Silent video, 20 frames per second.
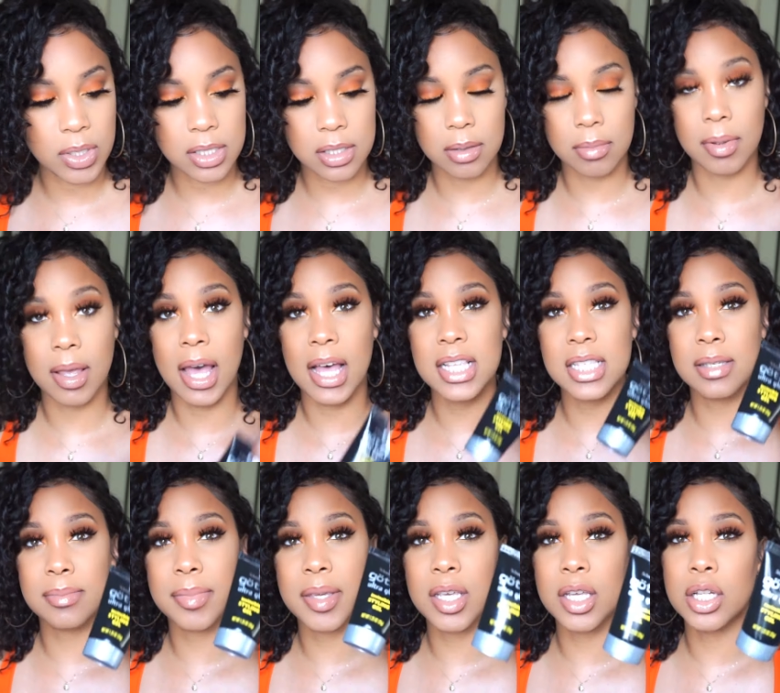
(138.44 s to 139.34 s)
some
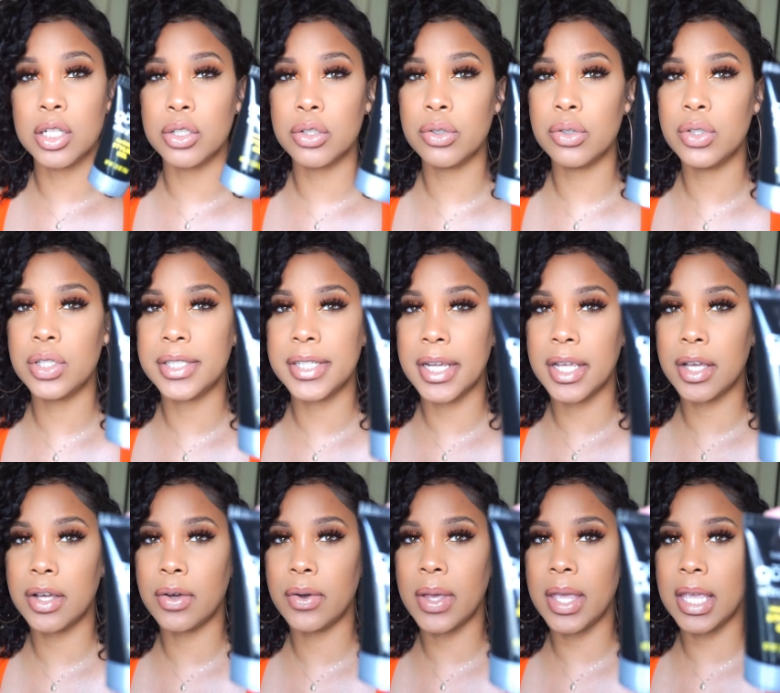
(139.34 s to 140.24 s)
Got2b glue
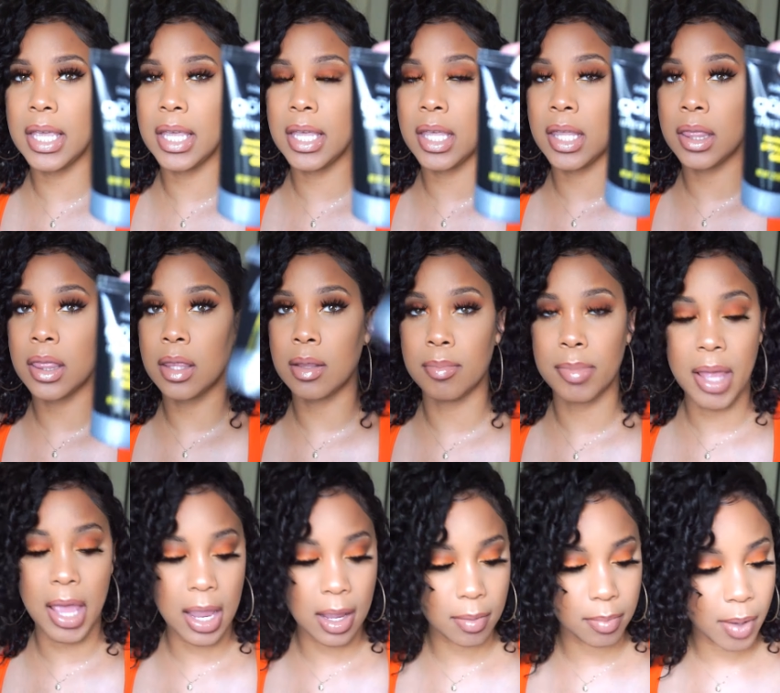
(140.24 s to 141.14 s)
gel and the
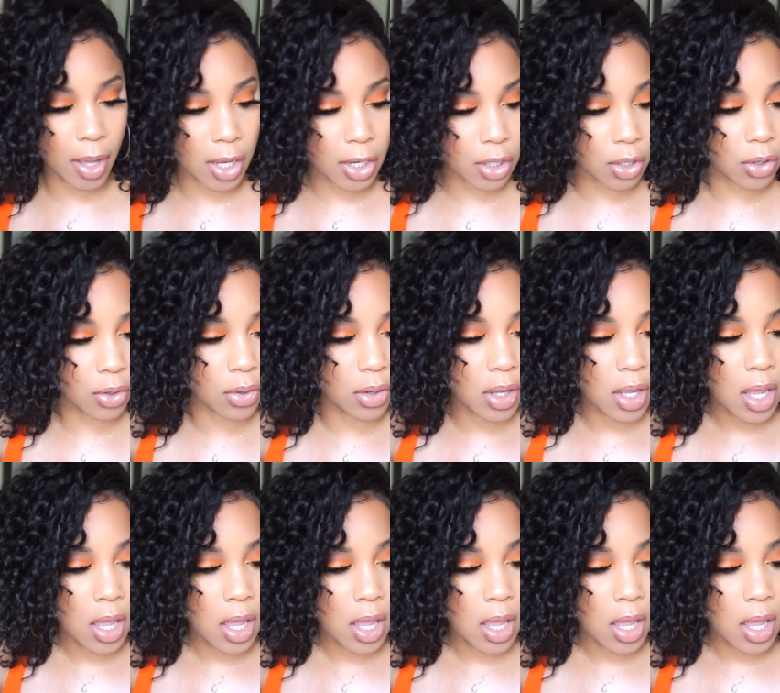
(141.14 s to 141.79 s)
black bottle